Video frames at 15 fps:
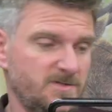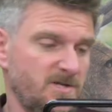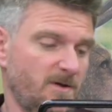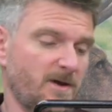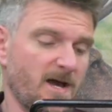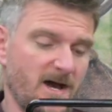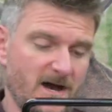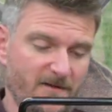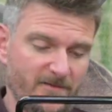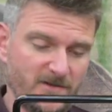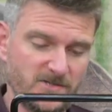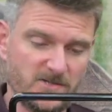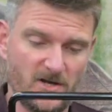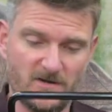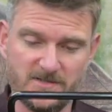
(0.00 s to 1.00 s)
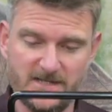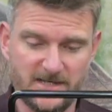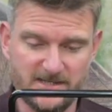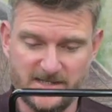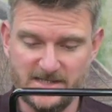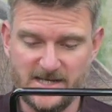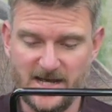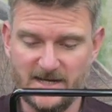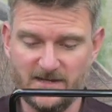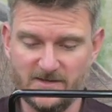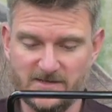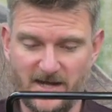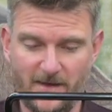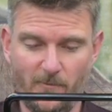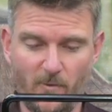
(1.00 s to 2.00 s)
2.5 inch gongs, it's exactly
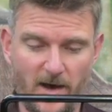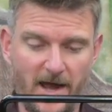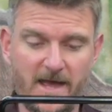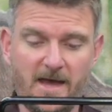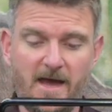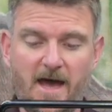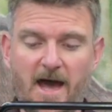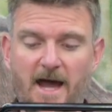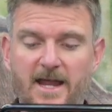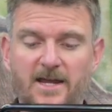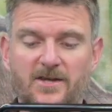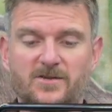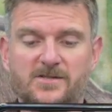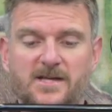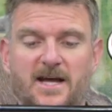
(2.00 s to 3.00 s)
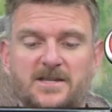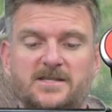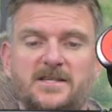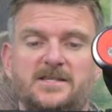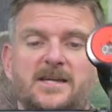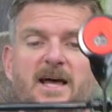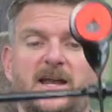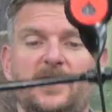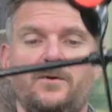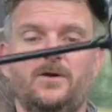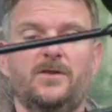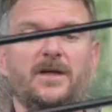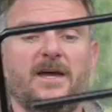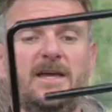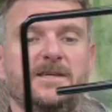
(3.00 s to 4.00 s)
the same way, and it does actually tell you
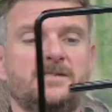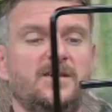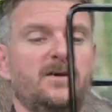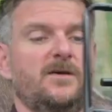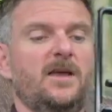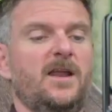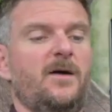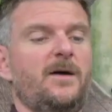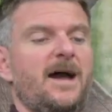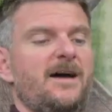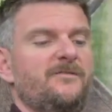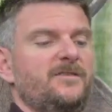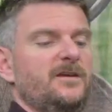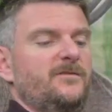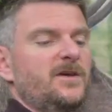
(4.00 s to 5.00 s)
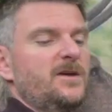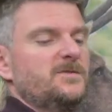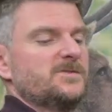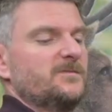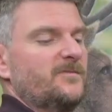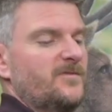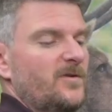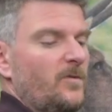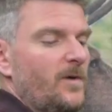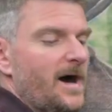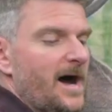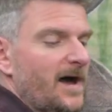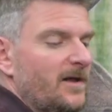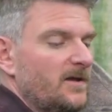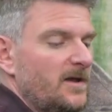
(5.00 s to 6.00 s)
on these that after you've used them for a
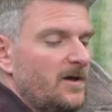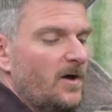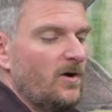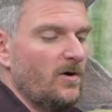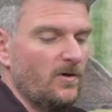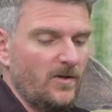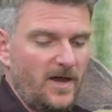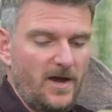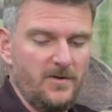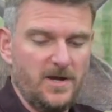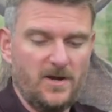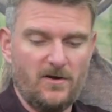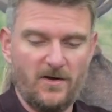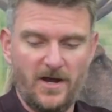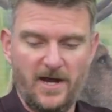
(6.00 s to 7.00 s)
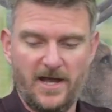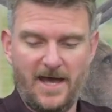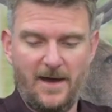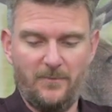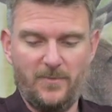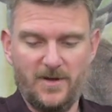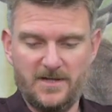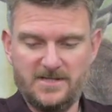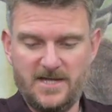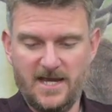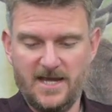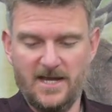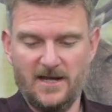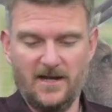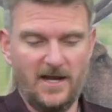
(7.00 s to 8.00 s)
while, although you're not going to get
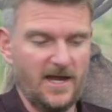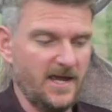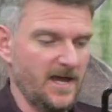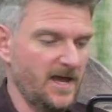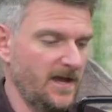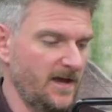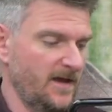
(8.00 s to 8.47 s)
particularly